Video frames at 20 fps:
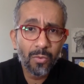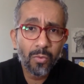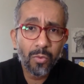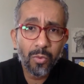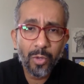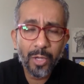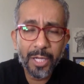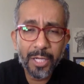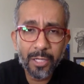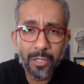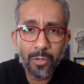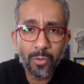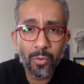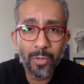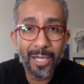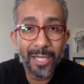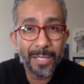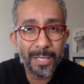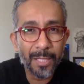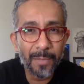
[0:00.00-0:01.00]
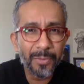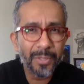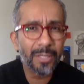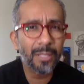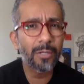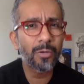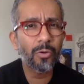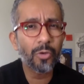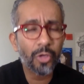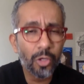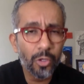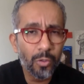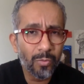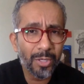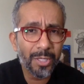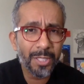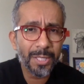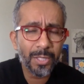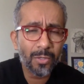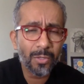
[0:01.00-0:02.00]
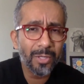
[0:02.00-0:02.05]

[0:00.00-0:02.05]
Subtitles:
way to create something a little humorous,